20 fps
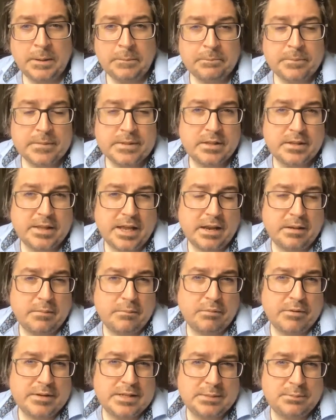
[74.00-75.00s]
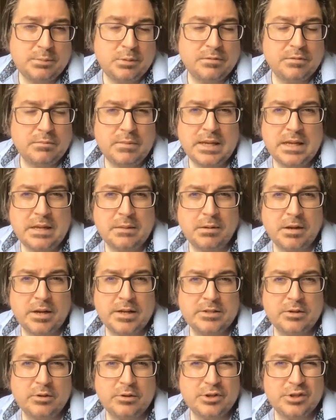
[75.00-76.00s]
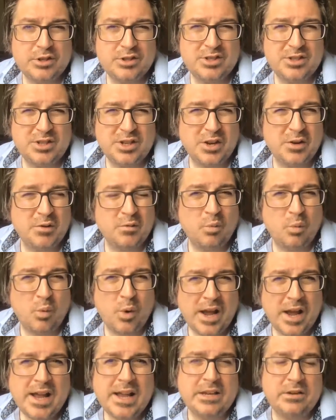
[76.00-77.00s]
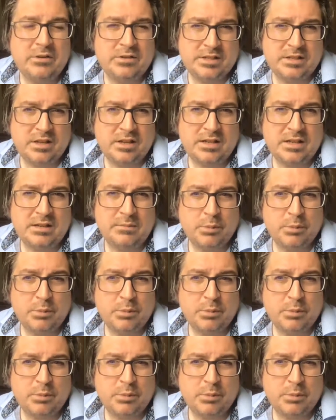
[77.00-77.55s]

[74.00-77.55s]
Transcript: So that principle for me applies not just to kind of where you study,